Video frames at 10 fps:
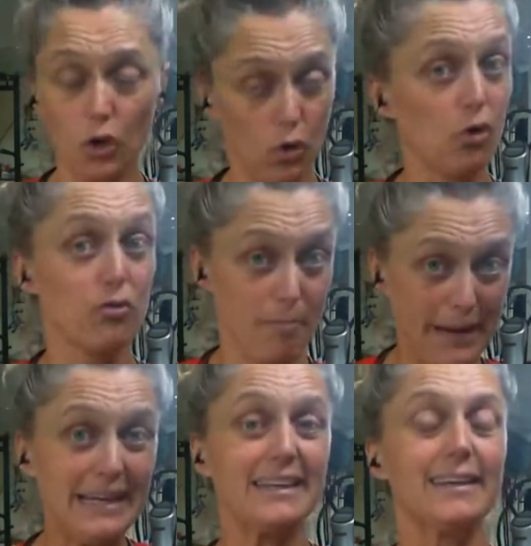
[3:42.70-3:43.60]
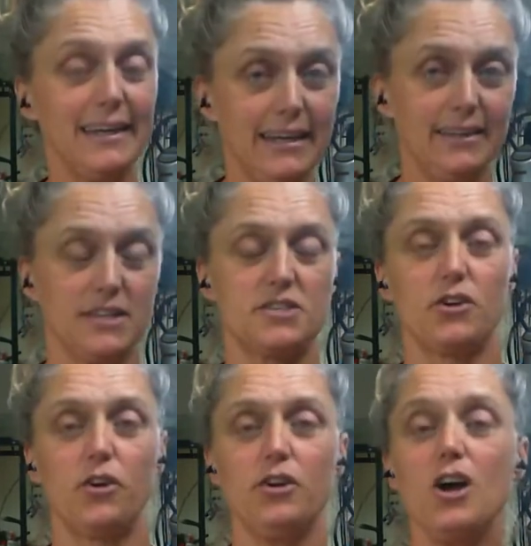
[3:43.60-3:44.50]
or repeatedly hit this
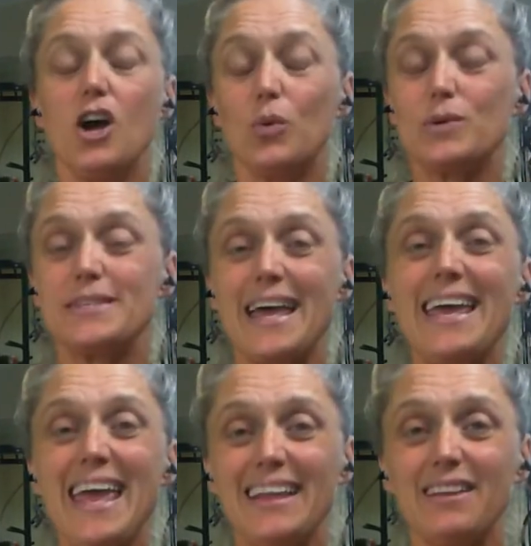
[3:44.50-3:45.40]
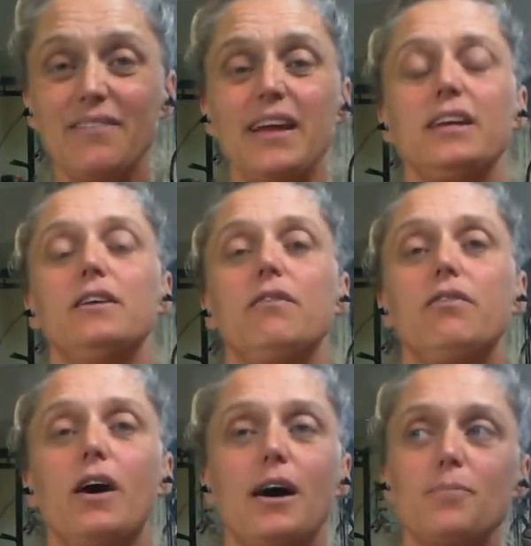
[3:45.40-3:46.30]
zone, will stay elevated
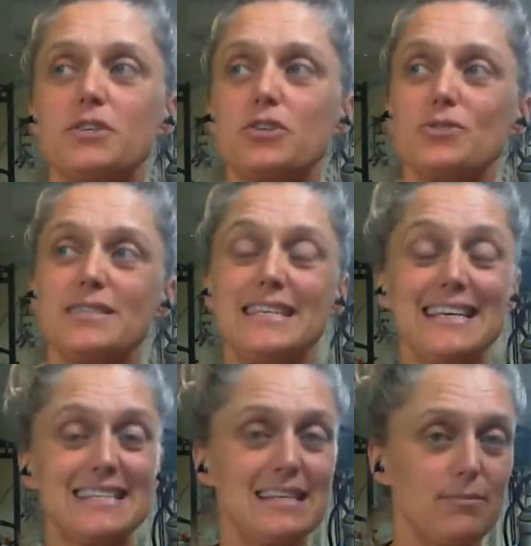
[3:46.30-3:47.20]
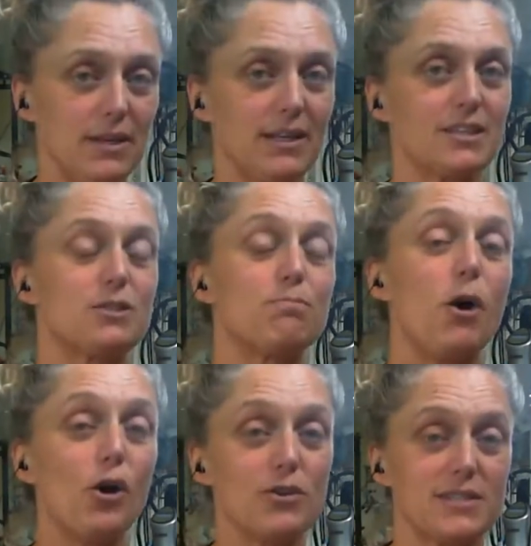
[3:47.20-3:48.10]
for up to 60 minutes
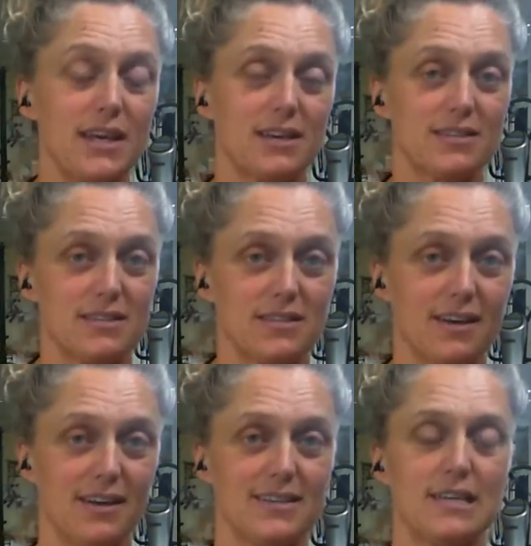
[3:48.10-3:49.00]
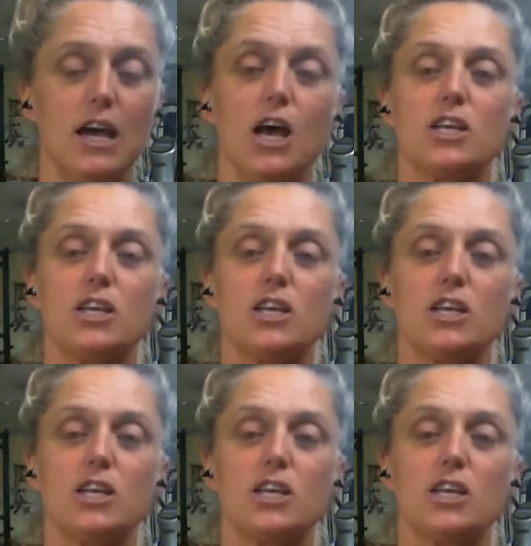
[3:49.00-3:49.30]
post-exercise.